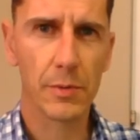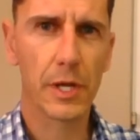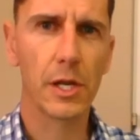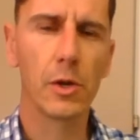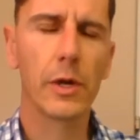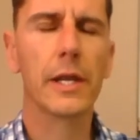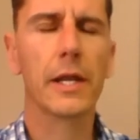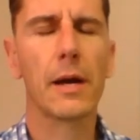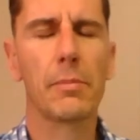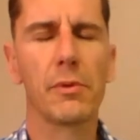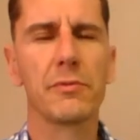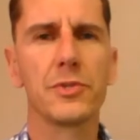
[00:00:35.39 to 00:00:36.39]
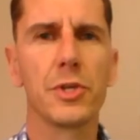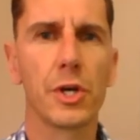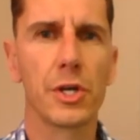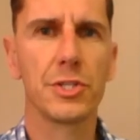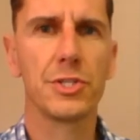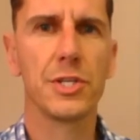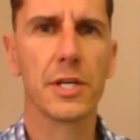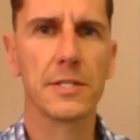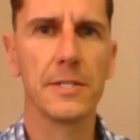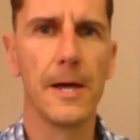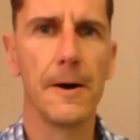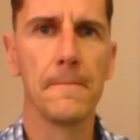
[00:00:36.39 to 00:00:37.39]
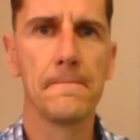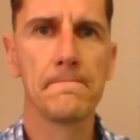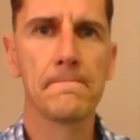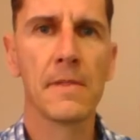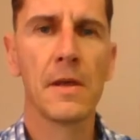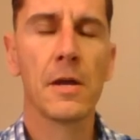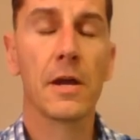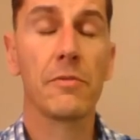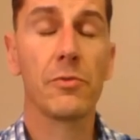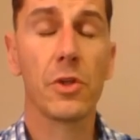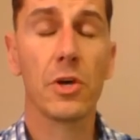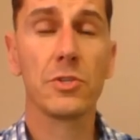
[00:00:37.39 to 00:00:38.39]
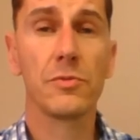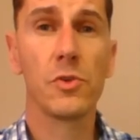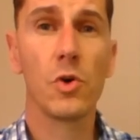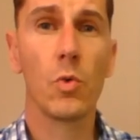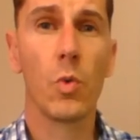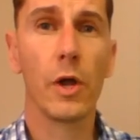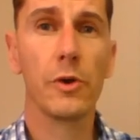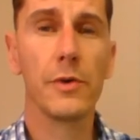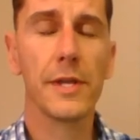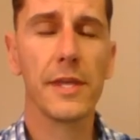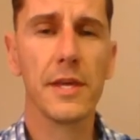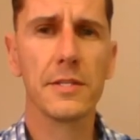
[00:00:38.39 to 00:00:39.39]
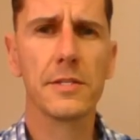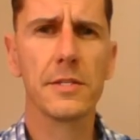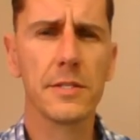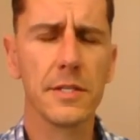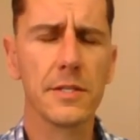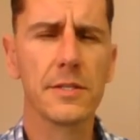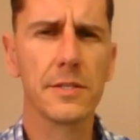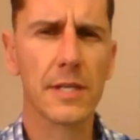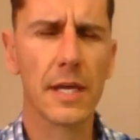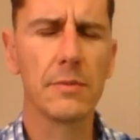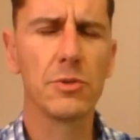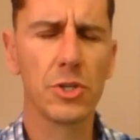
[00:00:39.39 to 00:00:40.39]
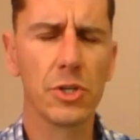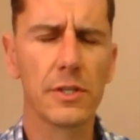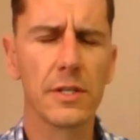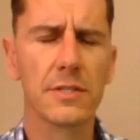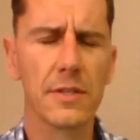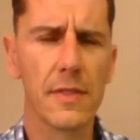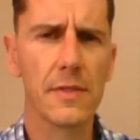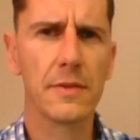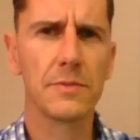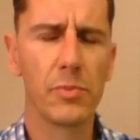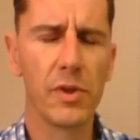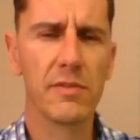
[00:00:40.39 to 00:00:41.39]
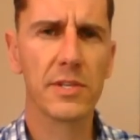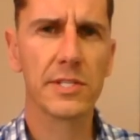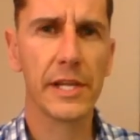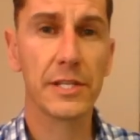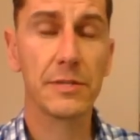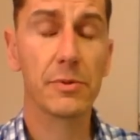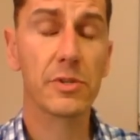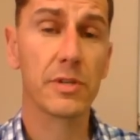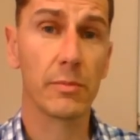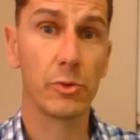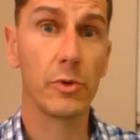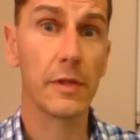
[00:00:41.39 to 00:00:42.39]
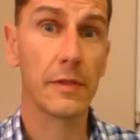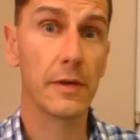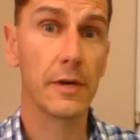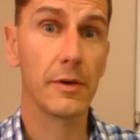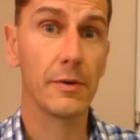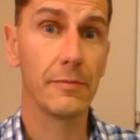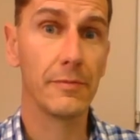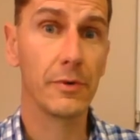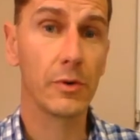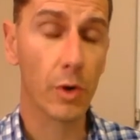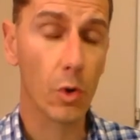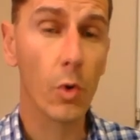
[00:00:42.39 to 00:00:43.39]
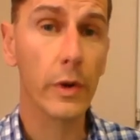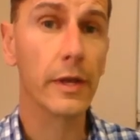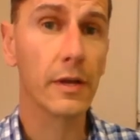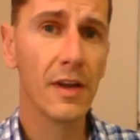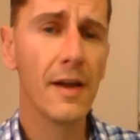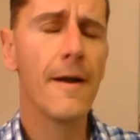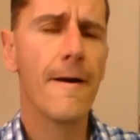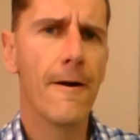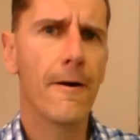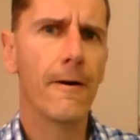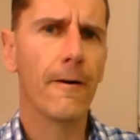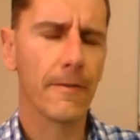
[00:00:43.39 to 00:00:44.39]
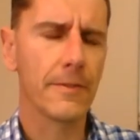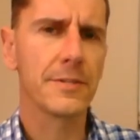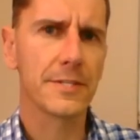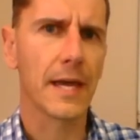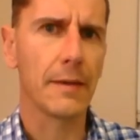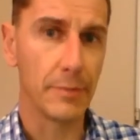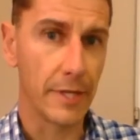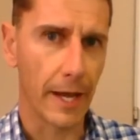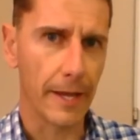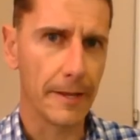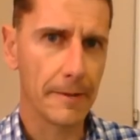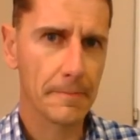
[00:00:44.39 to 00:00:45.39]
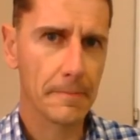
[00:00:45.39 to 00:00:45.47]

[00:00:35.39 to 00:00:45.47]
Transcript: We're going to look at a couple of circuits just now. Okay, for those of you who are wondering, yes, this is the same shirt as in this previous lecture because I'm doing the recording on the same day.